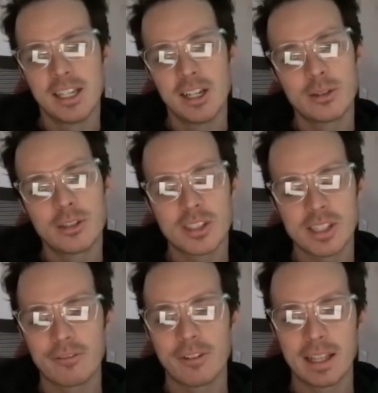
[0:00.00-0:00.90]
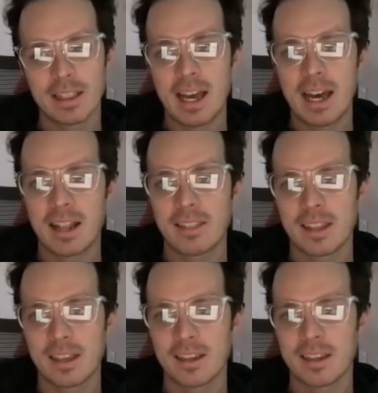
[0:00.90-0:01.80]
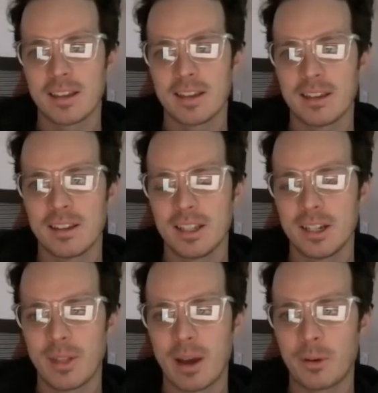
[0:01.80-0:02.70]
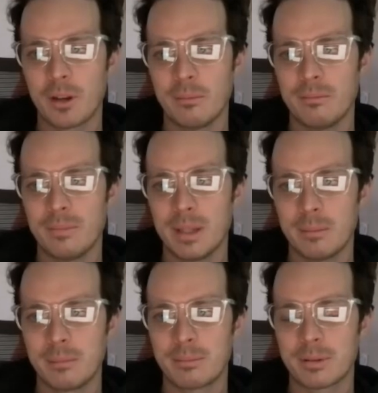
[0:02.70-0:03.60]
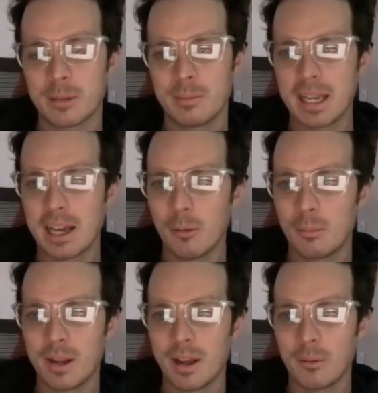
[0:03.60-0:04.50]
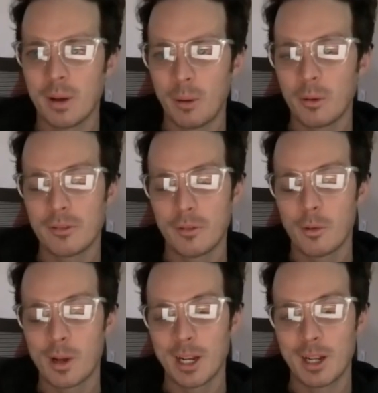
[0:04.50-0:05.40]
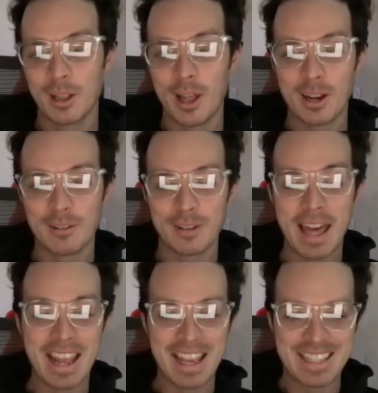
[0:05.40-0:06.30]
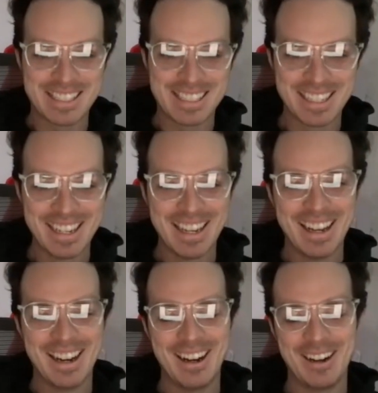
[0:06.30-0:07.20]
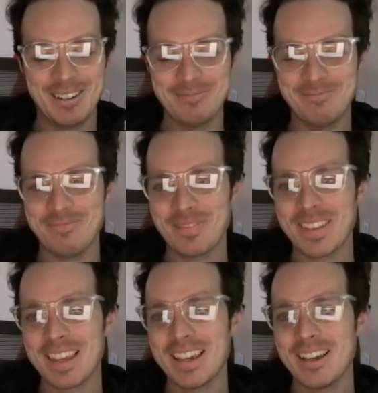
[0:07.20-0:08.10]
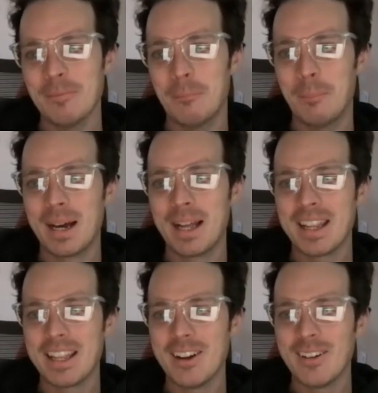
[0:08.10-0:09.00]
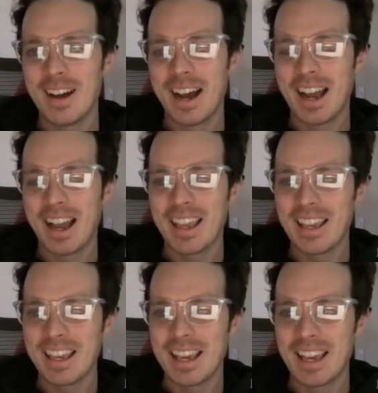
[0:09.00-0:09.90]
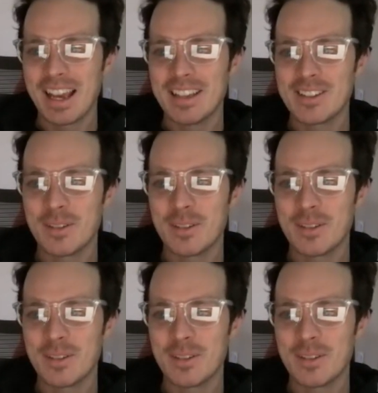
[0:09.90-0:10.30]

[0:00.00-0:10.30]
just stuff like that. I think, that would have been a pretty big help, and I would have avoided a lot of headaches. Um, but I as